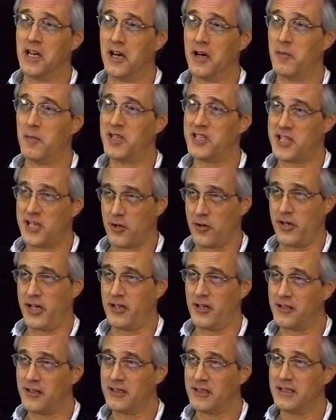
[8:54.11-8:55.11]
uh,
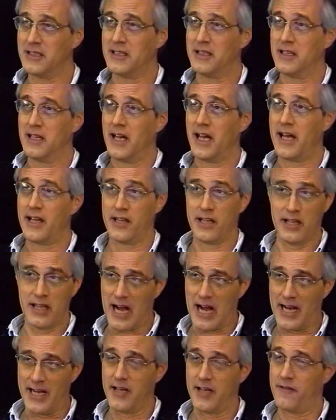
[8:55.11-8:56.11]
material and the
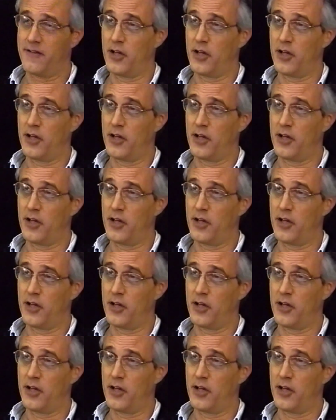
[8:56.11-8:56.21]
idea of